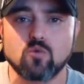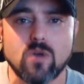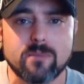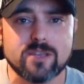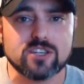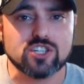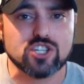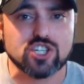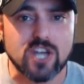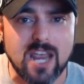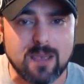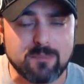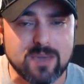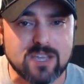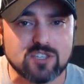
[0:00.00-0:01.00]
women's
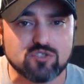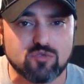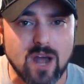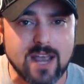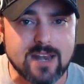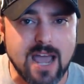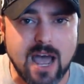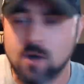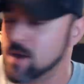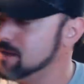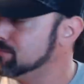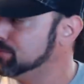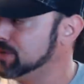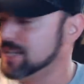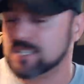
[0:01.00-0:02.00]
champions right now
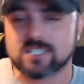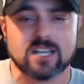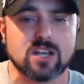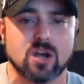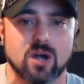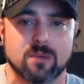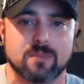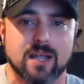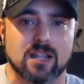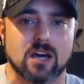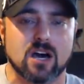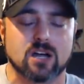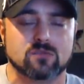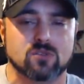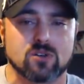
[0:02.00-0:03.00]
in Bliss and Carmella
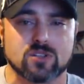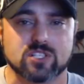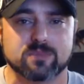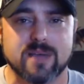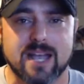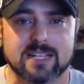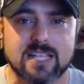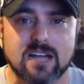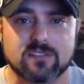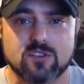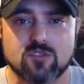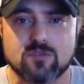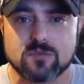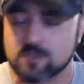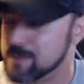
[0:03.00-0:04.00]
on Raw and
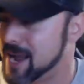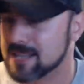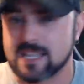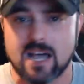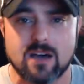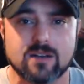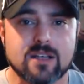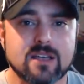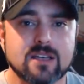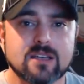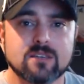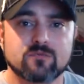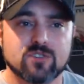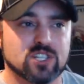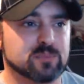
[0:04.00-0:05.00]
SmackDown
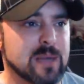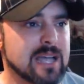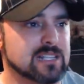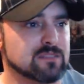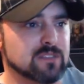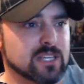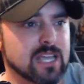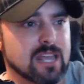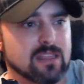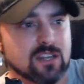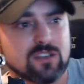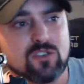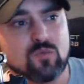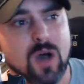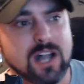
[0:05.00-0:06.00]
respectively. And
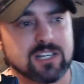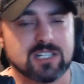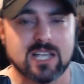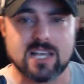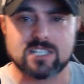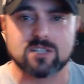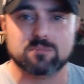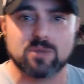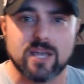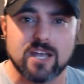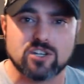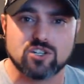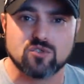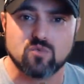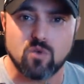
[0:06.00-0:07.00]
then you watch Tessa
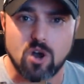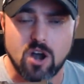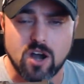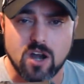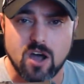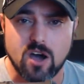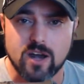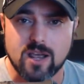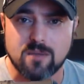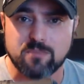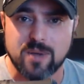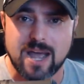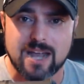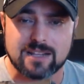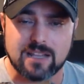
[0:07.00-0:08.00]
Blanchard work on
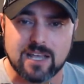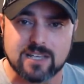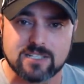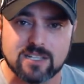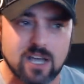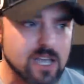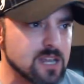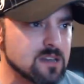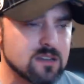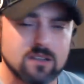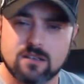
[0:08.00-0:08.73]
Impact last night.